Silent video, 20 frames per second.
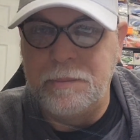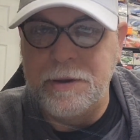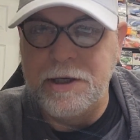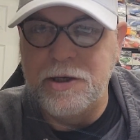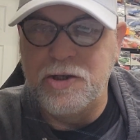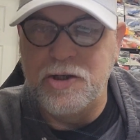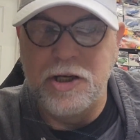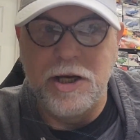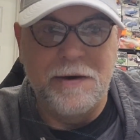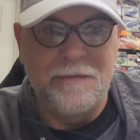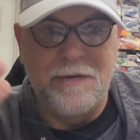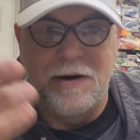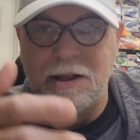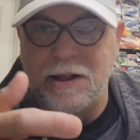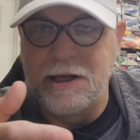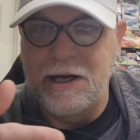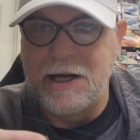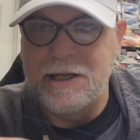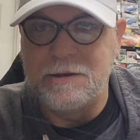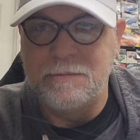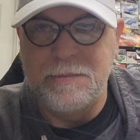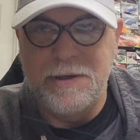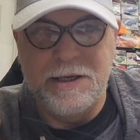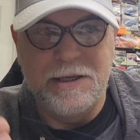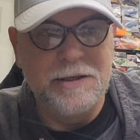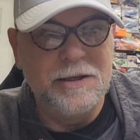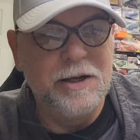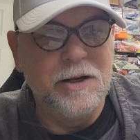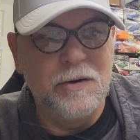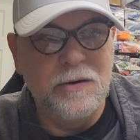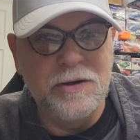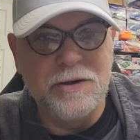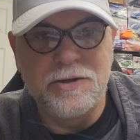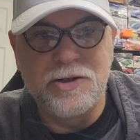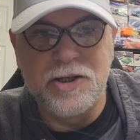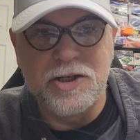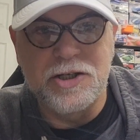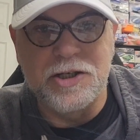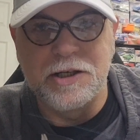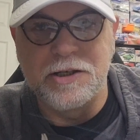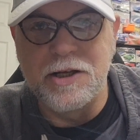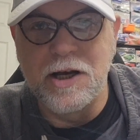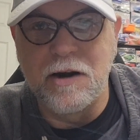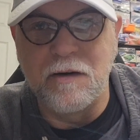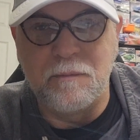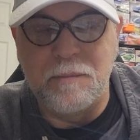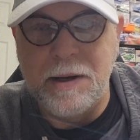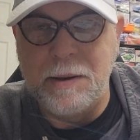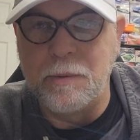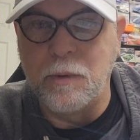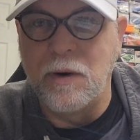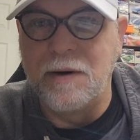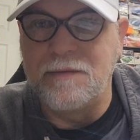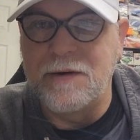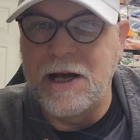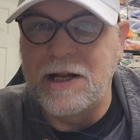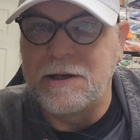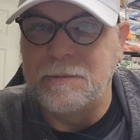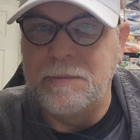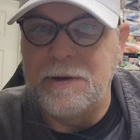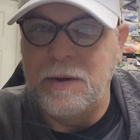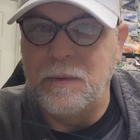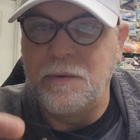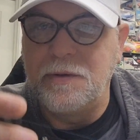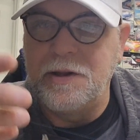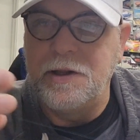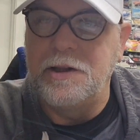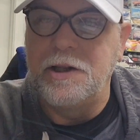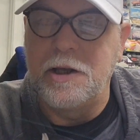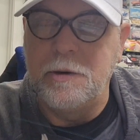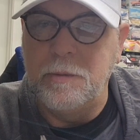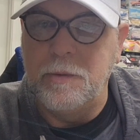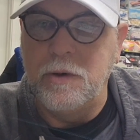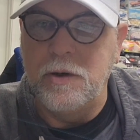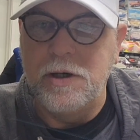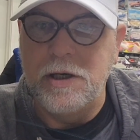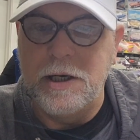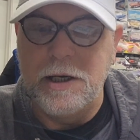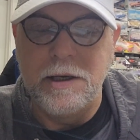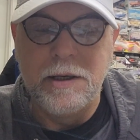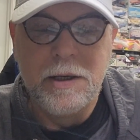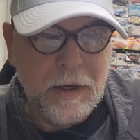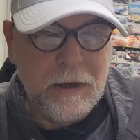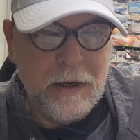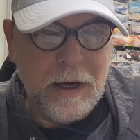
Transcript: BG I finally got to meet. It's just a ton of people I've got to meet within the community,